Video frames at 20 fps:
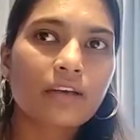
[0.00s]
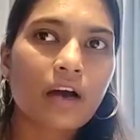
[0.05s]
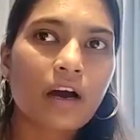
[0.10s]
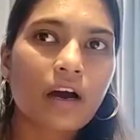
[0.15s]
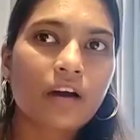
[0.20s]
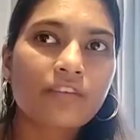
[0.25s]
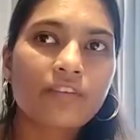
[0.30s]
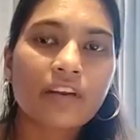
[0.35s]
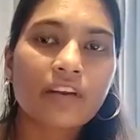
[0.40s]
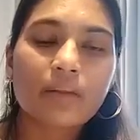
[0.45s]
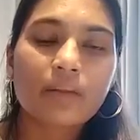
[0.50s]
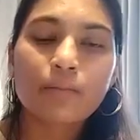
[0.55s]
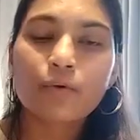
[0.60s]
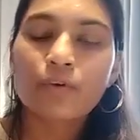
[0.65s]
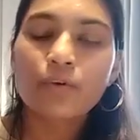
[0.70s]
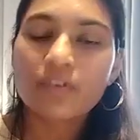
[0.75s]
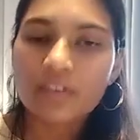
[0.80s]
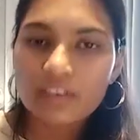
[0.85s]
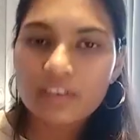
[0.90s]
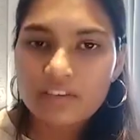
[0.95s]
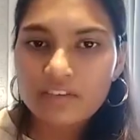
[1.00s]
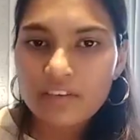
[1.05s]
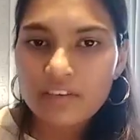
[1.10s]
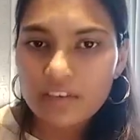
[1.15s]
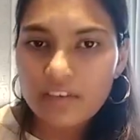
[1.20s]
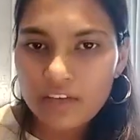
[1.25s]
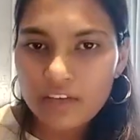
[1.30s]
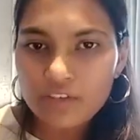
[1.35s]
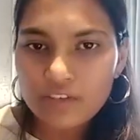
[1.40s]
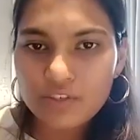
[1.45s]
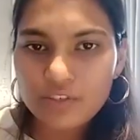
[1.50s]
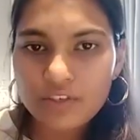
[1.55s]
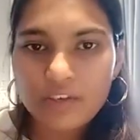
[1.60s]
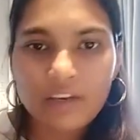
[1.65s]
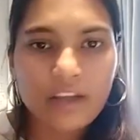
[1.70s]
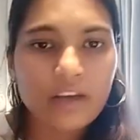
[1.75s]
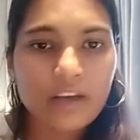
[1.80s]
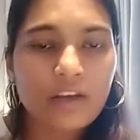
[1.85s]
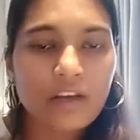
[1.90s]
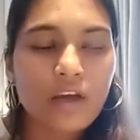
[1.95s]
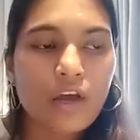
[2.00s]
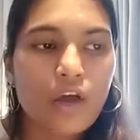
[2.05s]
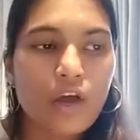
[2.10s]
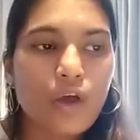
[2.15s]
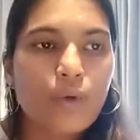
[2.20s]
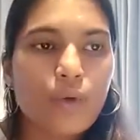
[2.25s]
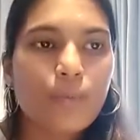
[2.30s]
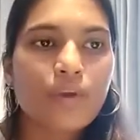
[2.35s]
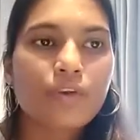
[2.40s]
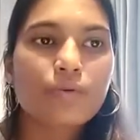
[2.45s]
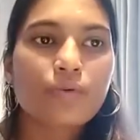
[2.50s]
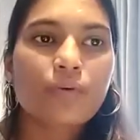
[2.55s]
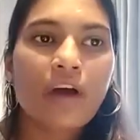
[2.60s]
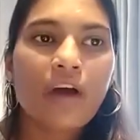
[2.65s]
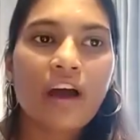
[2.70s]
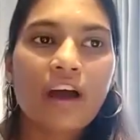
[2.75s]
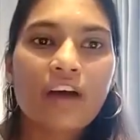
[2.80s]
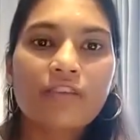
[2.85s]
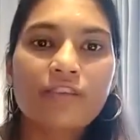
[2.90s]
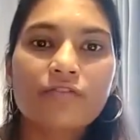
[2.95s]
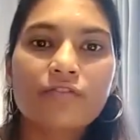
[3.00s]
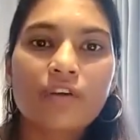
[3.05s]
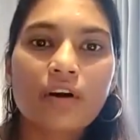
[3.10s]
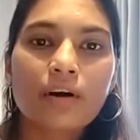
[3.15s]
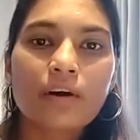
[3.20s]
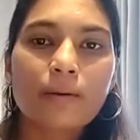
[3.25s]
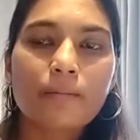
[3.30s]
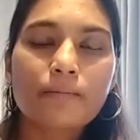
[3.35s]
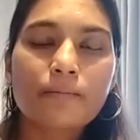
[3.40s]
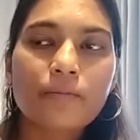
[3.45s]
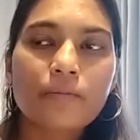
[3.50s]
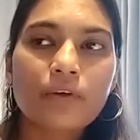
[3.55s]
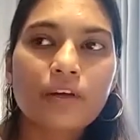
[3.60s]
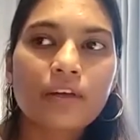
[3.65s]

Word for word: are very punitive in nature, like we do have um,